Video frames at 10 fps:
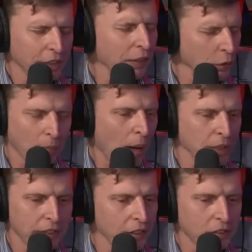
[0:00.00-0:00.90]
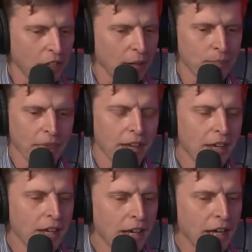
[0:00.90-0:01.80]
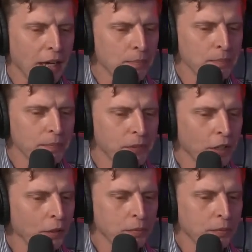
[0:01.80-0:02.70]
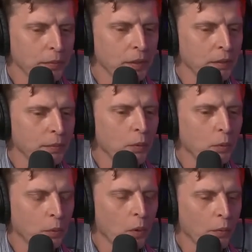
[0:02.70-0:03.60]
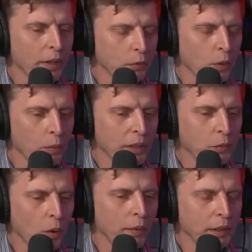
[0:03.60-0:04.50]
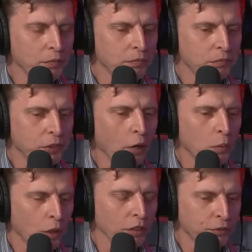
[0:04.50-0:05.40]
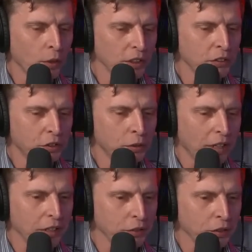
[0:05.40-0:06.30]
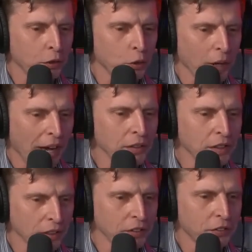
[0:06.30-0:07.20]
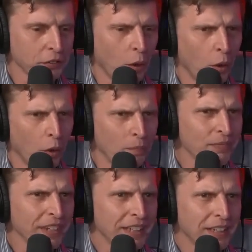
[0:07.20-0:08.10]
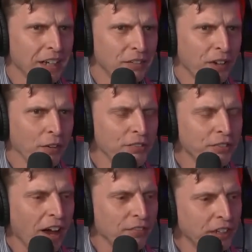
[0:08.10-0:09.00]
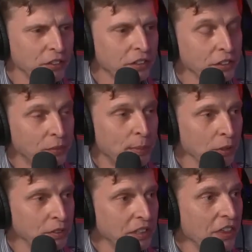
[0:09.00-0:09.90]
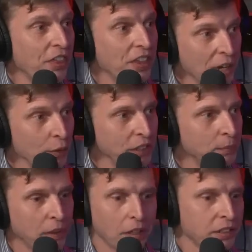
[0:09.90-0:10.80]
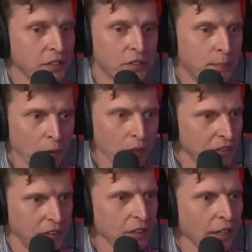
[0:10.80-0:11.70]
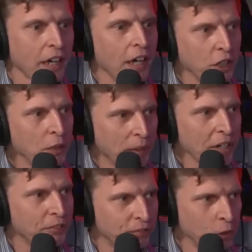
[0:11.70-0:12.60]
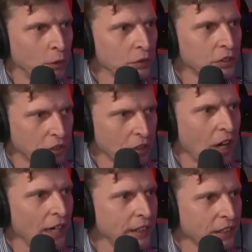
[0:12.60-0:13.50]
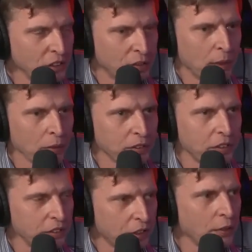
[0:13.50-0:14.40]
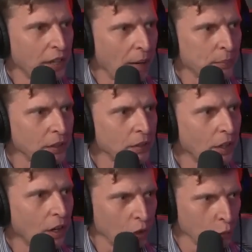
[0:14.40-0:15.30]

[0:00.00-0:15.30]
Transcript: Yeah, the Republic at the time. So, I mean, what we don't want to fall into are sort of groundless or very far-fetched conspiracy theories. But a conspiracy, like, you'd be a fool to deny that conspiracies don't happen on a